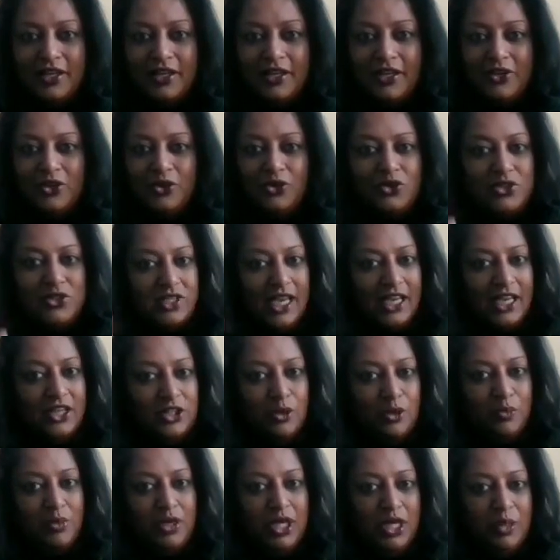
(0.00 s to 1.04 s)
You're saying to
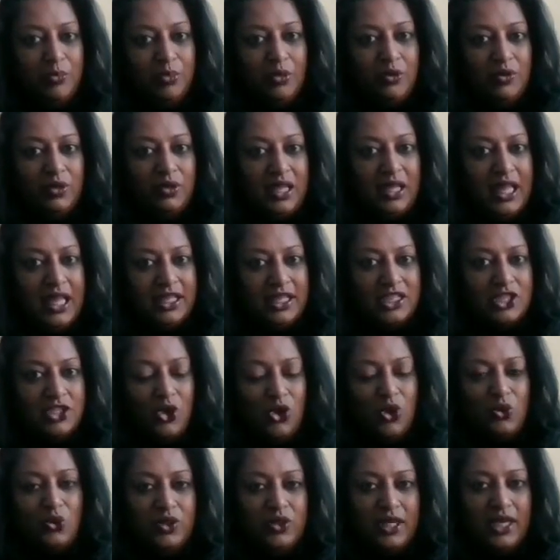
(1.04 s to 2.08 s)
people, let's
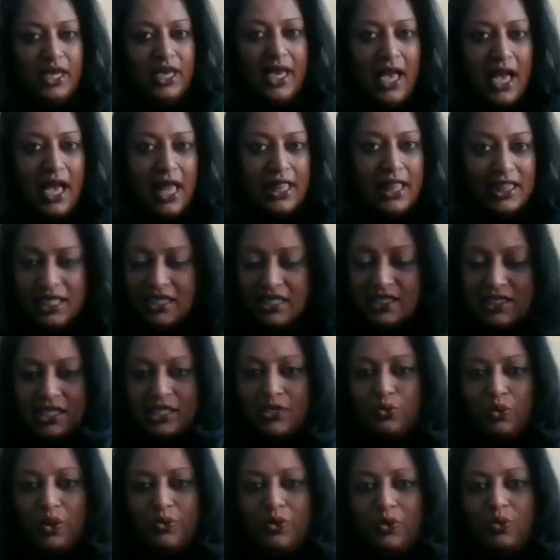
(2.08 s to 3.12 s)
go there. This is
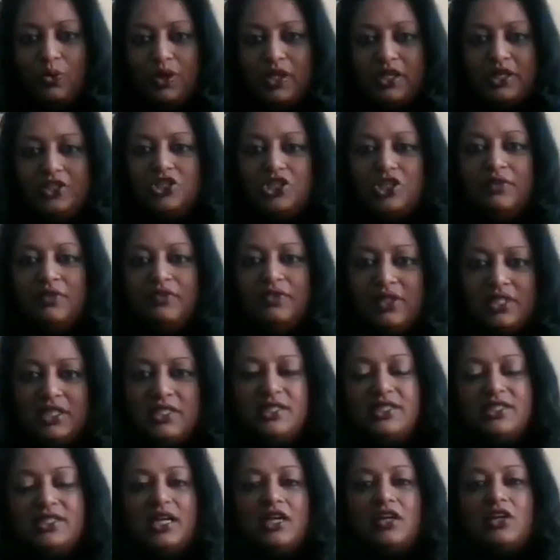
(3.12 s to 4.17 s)
what we want to achieve. This
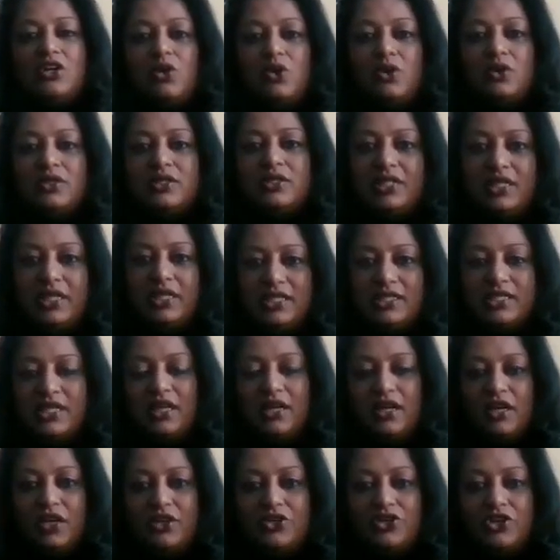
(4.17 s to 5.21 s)
is our goals. These
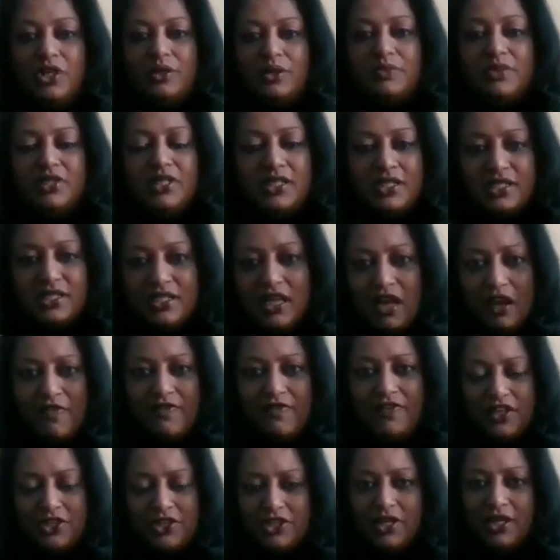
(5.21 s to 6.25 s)
are our dreams. This is our
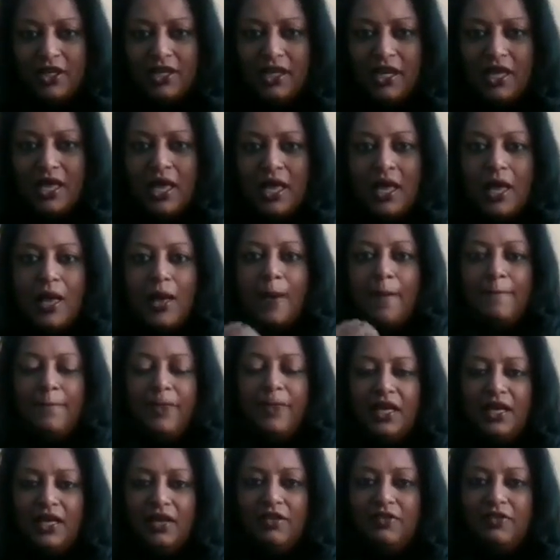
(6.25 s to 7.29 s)
vision.
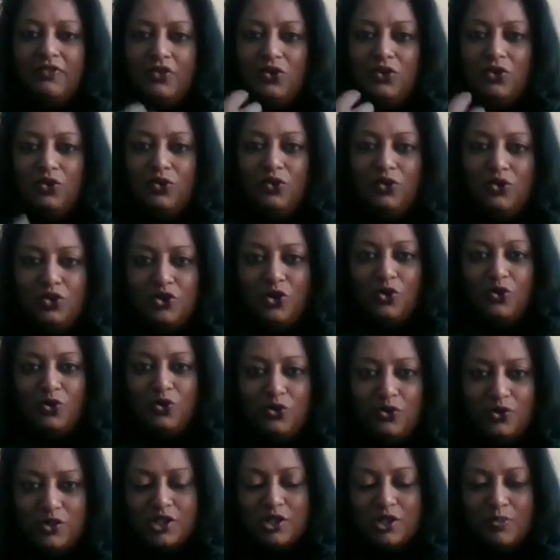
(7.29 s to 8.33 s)
But if you don't
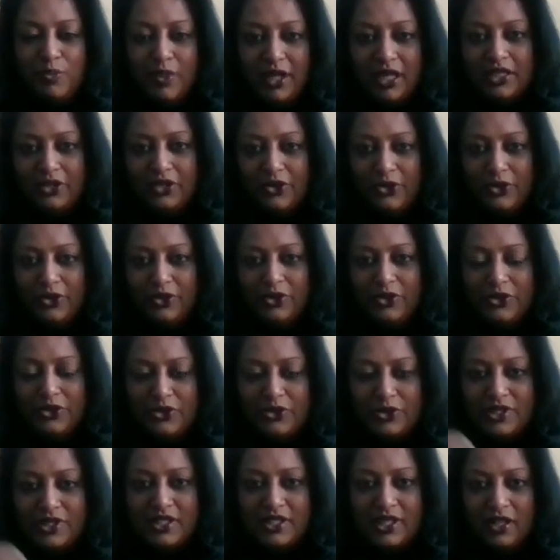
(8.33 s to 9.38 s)
respect and honor
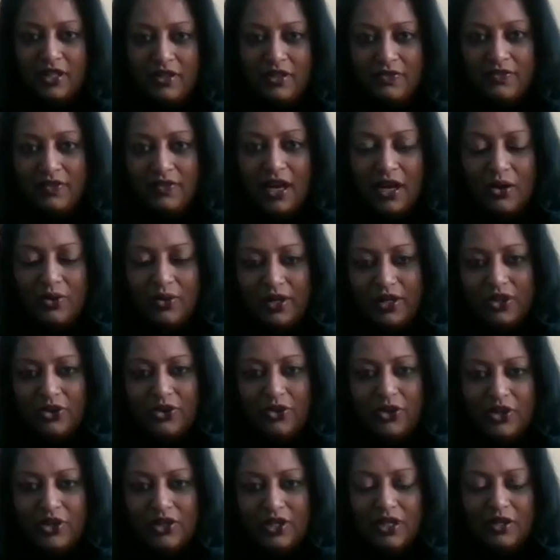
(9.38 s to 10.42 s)
yourself, how are you
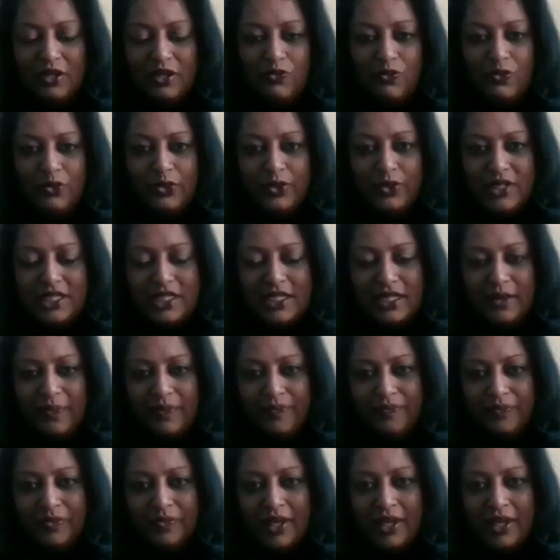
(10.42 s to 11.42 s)
going to influence them?